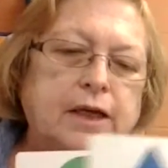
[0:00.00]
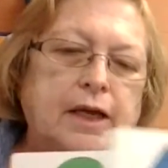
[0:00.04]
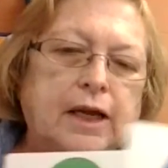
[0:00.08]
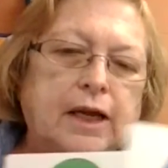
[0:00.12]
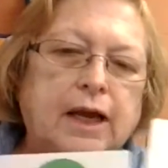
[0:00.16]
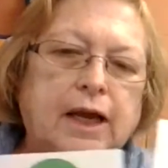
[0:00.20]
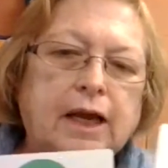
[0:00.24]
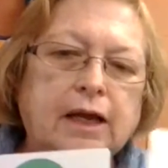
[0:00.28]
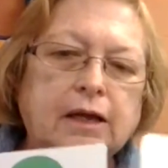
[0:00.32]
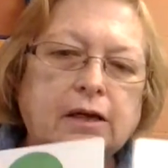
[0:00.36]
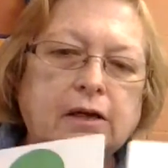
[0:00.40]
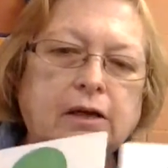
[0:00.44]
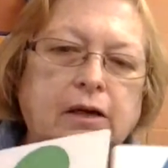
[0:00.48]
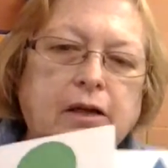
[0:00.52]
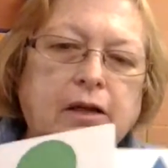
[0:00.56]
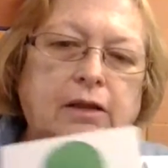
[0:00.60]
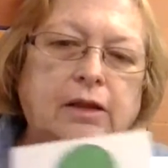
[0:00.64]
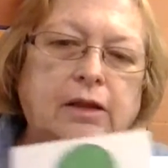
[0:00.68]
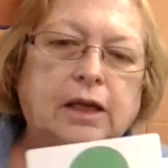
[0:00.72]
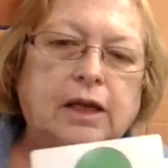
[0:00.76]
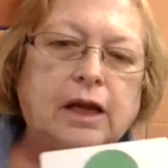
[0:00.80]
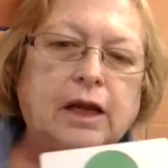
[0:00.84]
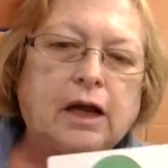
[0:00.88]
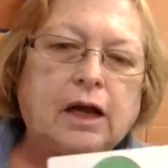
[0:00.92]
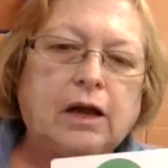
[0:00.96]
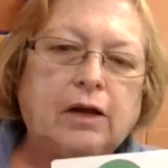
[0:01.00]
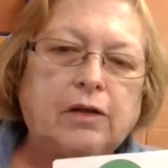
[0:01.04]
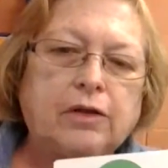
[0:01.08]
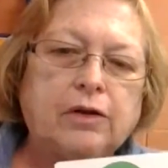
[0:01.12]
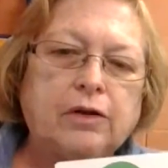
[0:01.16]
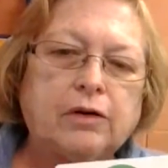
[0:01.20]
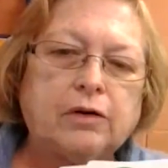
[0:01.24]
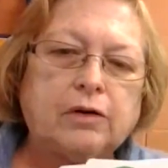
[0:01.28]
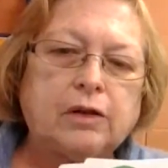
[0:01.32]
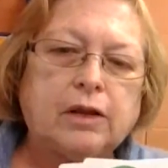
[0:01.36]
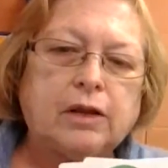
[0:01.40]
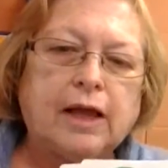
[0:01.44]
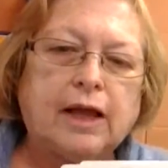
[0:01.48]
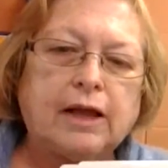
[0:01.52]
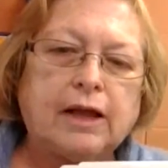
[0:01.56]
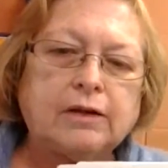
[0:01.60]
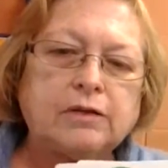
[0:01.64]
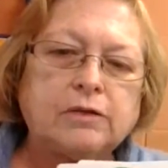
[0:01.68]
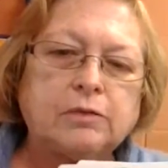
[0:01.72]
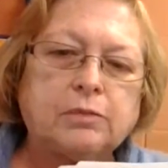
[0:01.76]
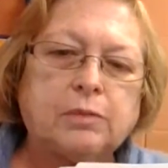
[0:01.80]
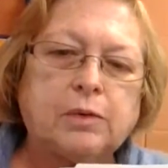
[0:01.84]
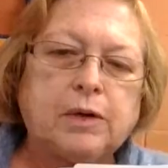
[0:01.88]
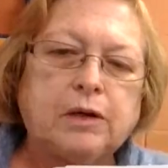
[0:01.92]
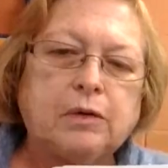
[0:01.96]
And the other
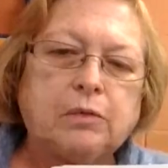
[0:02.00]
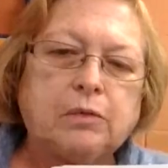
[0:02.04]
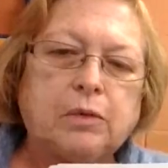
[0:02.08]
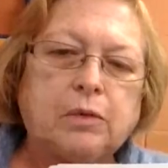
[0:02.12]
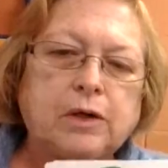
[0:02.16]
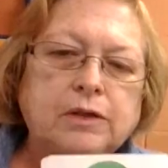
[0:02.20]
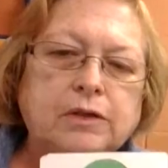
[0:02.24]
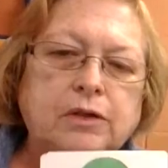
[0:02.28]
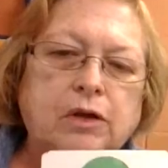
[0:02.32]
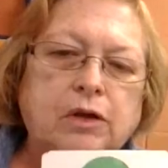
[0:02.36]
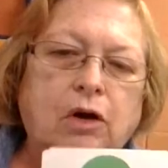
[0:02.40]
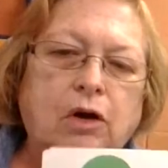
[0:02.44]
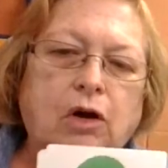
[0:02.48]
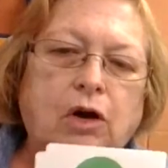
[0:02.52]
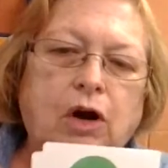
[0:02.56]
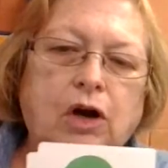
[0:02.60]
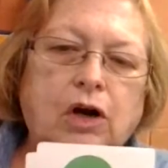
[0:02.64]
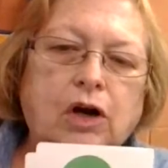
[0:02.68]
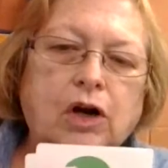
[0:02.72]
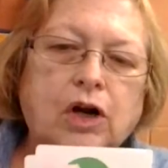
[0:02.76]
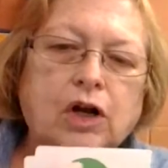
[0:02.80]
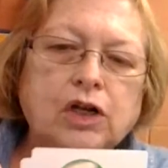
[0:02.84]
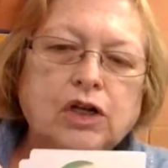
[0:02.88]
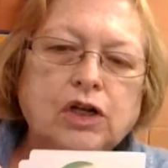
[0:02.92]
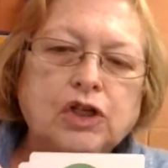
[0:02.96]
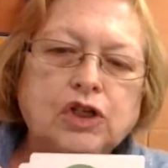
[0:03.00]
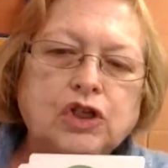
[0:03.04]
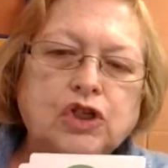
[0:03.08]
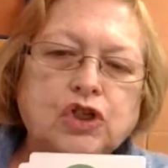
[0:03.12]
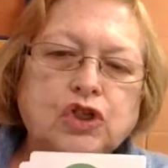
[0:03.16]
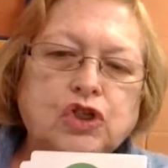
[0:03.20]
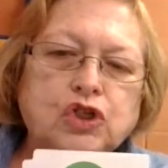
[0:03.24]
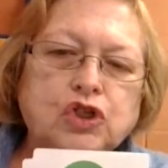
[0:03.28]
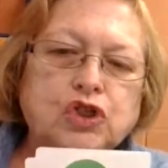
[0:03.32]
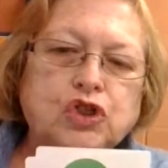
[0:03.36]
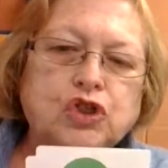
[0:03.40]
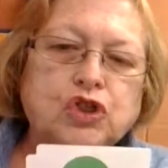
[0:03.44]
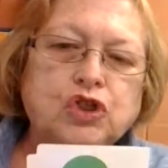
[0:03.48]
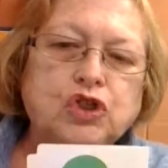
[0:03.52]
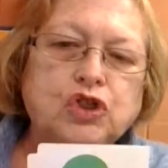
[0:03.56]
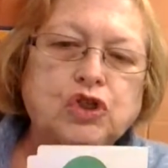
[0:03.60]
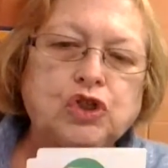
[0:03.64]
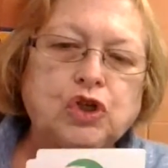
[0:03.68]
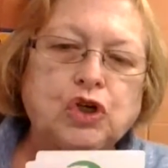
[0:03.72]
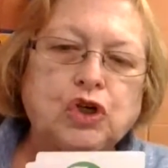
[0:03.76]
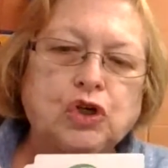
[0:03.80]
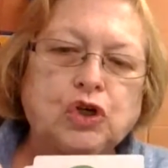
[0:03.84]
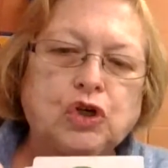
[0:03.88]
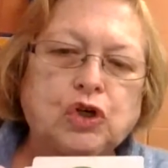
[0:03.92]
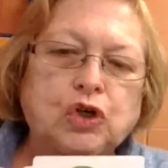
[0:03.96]
last week was our
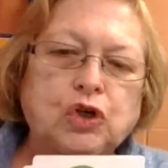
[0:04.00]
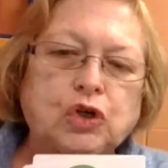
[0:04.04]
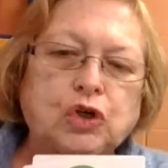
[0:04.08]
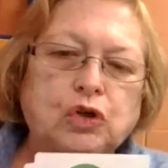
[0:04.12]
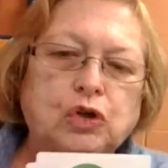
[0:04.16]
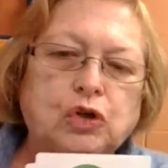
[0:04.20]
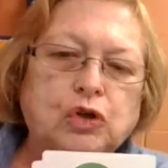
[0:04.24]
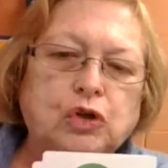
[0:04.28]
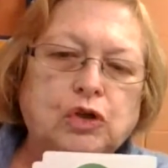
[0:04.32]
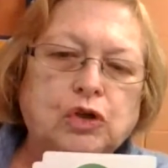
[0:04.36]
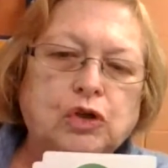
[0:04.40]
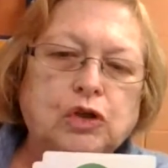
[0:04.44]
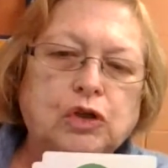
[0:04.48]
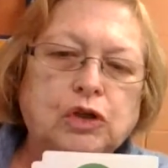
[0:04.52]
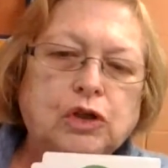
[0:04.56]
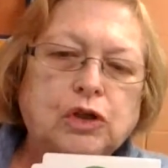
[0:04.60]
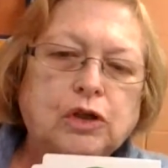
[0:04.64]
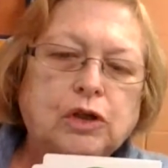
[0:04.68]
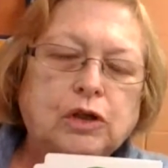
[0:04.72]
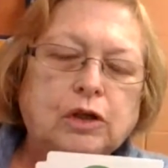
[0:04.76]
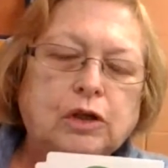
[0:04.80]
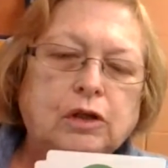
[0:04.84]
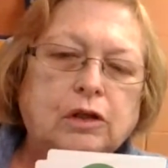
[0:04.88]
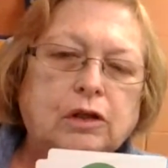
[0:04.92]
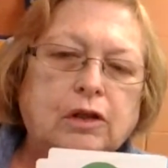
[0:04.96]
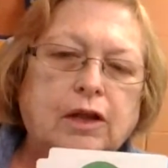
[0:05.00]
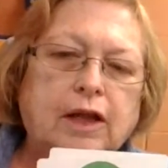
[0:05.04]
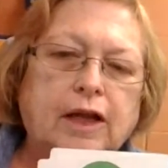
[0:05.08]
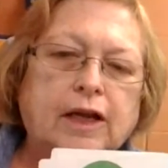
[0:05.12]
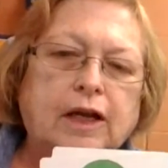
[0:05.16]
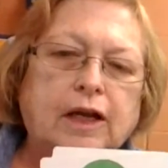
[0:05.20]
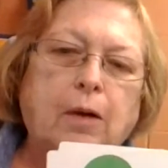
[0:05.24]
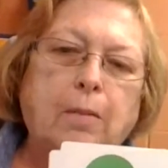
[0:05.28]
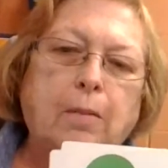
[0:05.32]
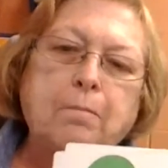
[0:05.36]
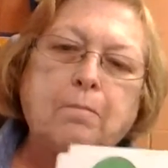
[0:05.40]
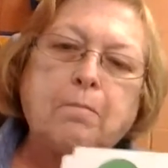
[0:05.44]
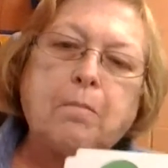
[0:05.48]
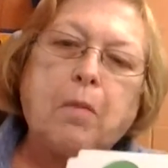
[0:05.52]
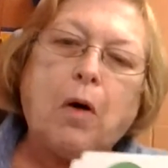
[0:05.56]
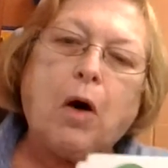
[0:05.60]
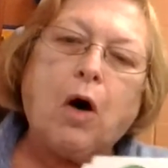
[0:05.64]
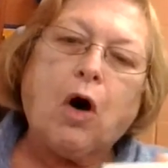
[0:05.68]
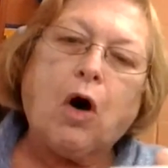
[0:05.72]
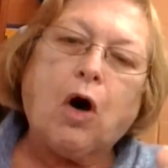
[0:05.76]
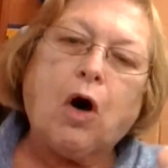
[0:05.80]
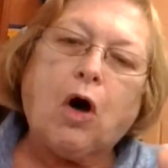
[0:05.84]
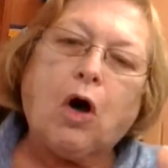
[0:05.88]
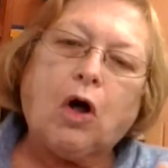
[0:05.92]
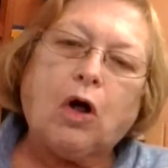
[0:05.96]
circle, like a
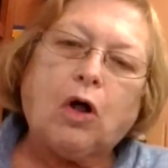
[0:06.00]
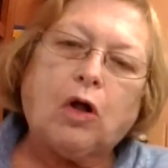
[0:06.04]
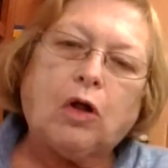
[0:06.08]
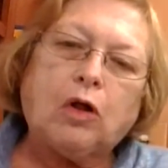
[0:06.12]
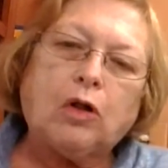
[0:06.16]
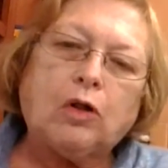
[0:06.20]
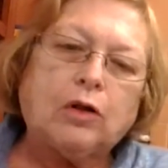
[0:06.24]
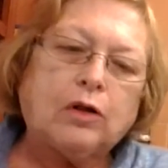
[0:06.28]
ball.